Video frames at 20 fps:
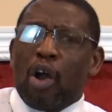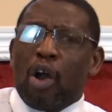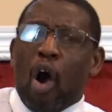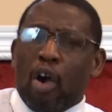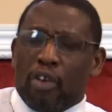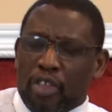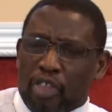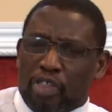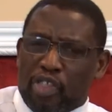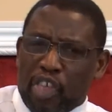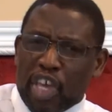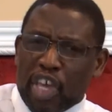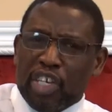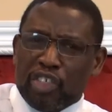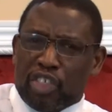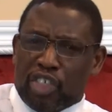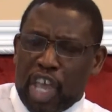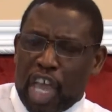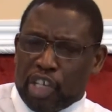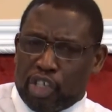or the
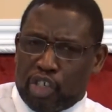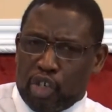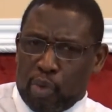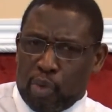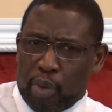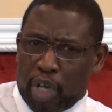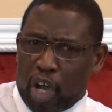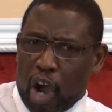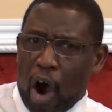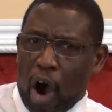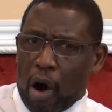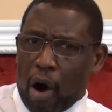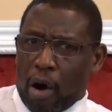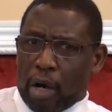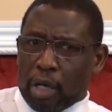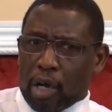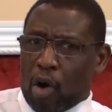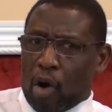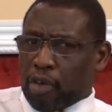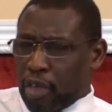things that you
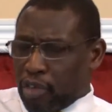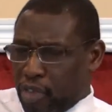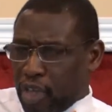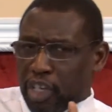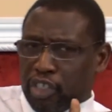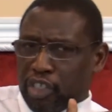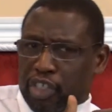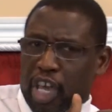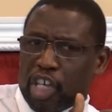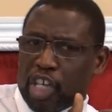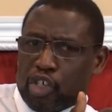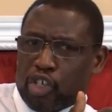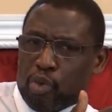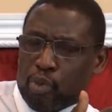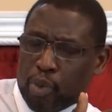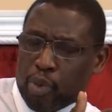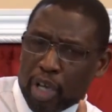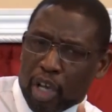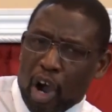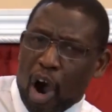regard, or the things that
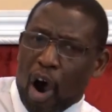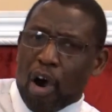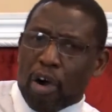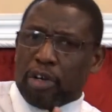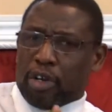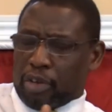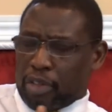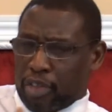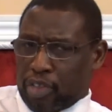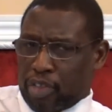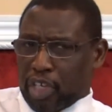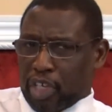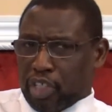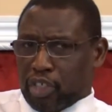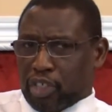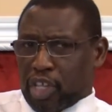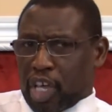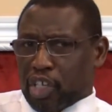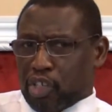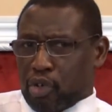you regard are the
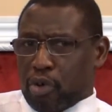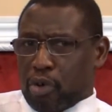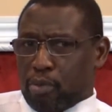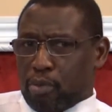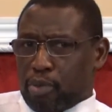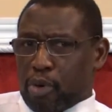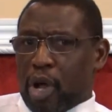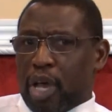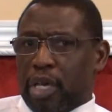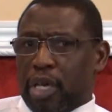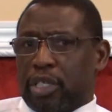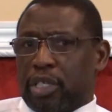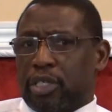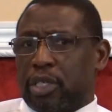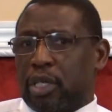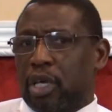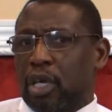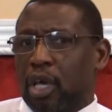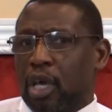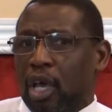things that you
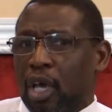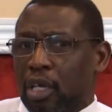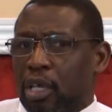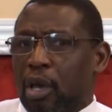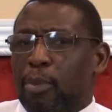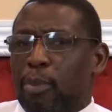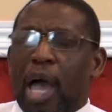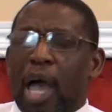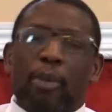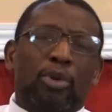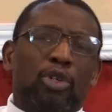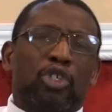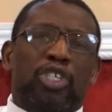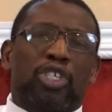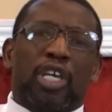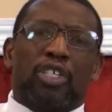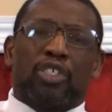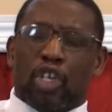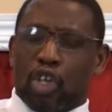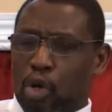embrace. The Bible
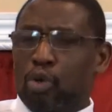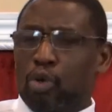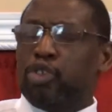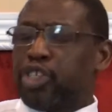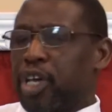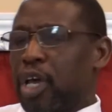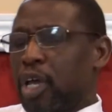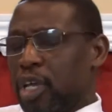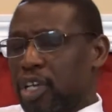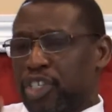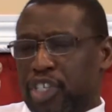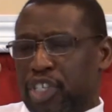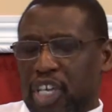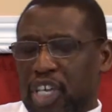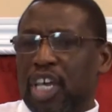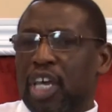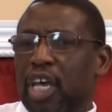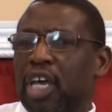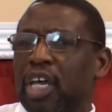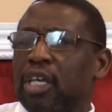says, who shall
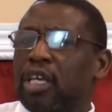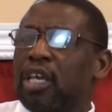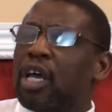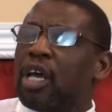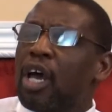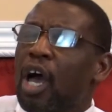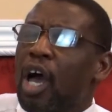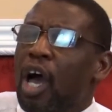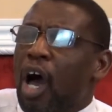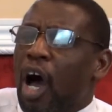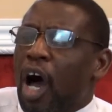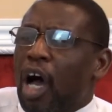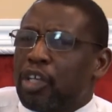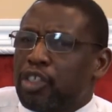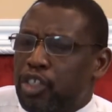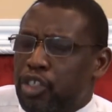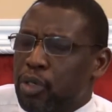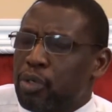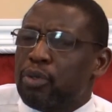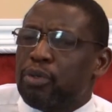ascend
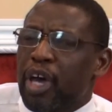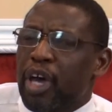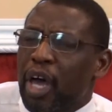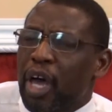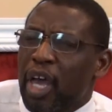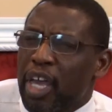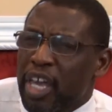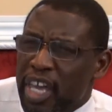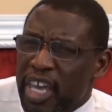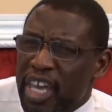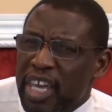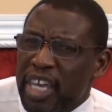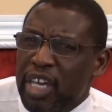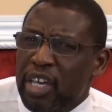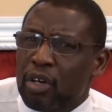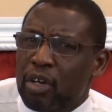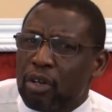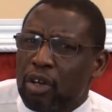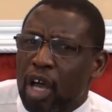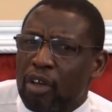unto the
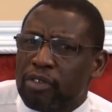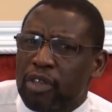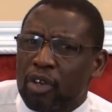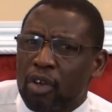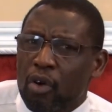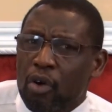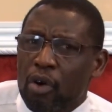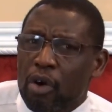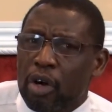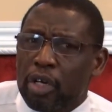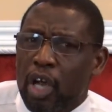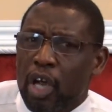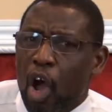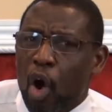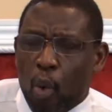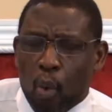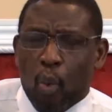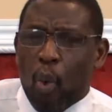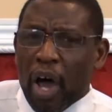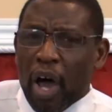hill of the Lord?
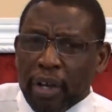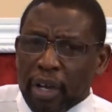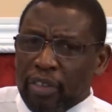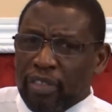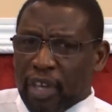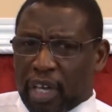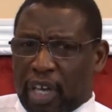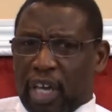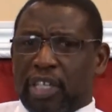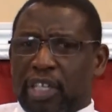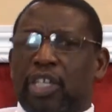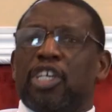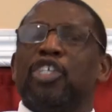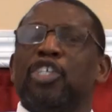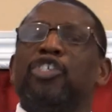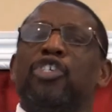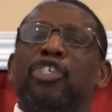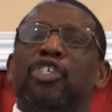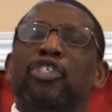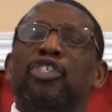One of the
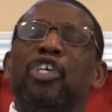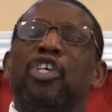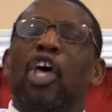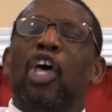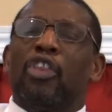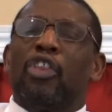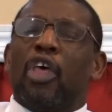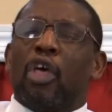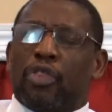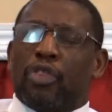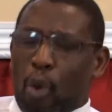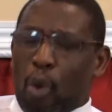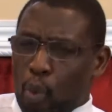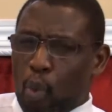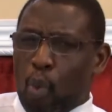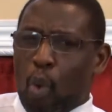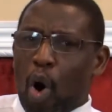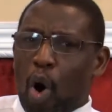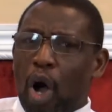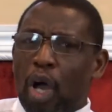conditions, the, the
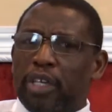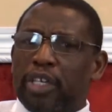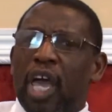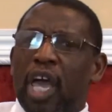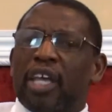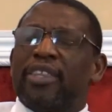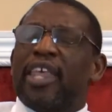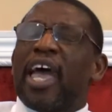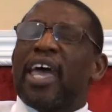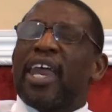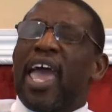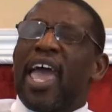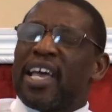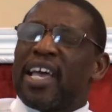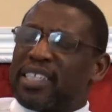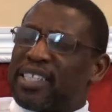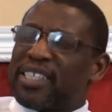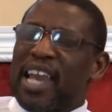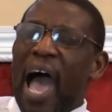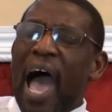one that
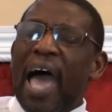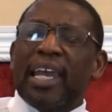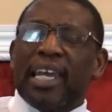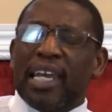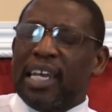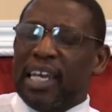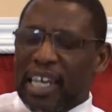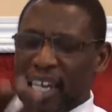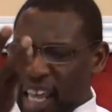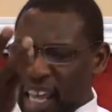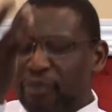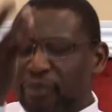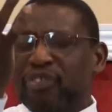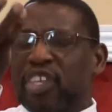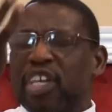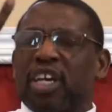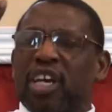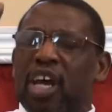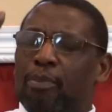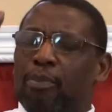has not
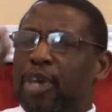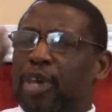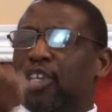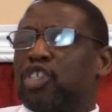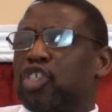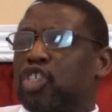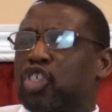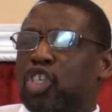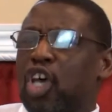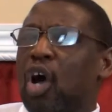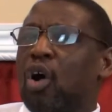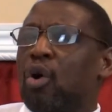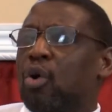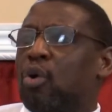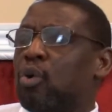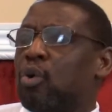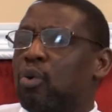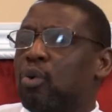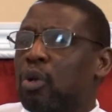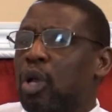lifted up his
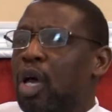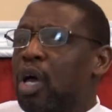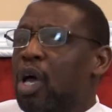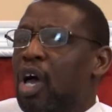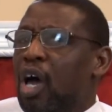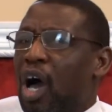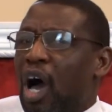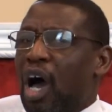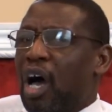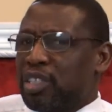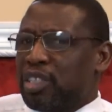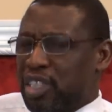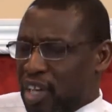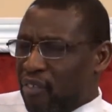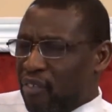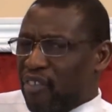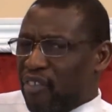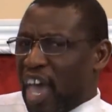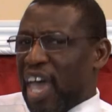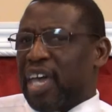soul unto
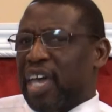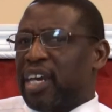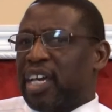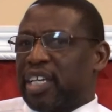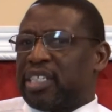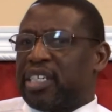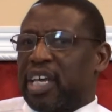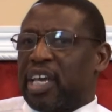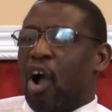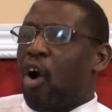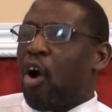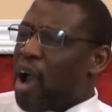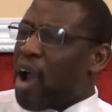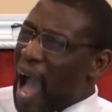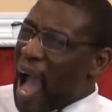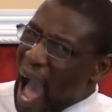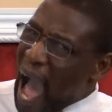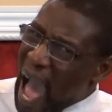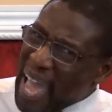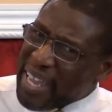vanity
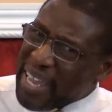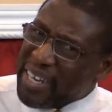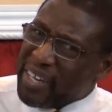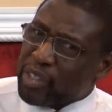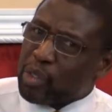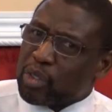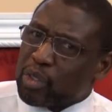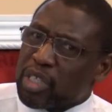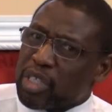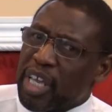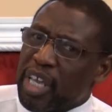or idols.